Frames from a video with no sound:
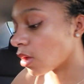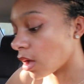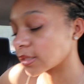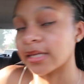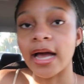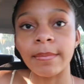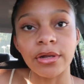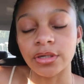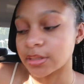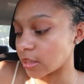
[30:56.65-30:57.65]
long time
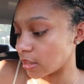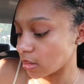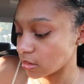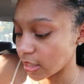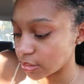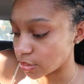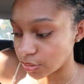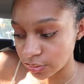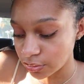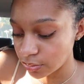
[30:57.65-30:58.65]
on your skin they just
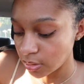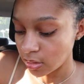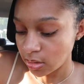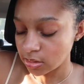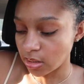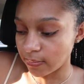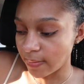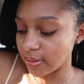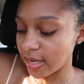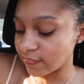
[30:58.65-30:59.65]
do so I'm
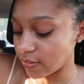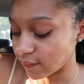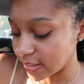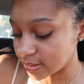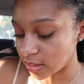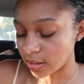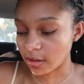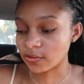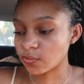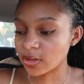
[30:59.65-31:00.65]
probably gonna have to invest in
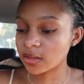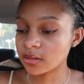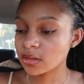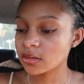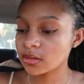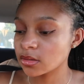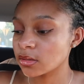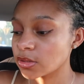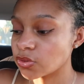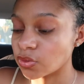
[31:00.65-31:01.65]
another
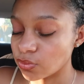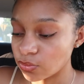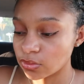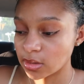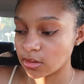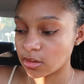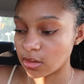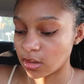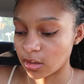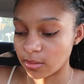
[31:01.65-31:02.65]
one soon
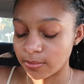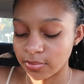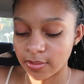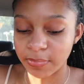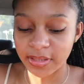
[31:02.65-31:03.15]
um,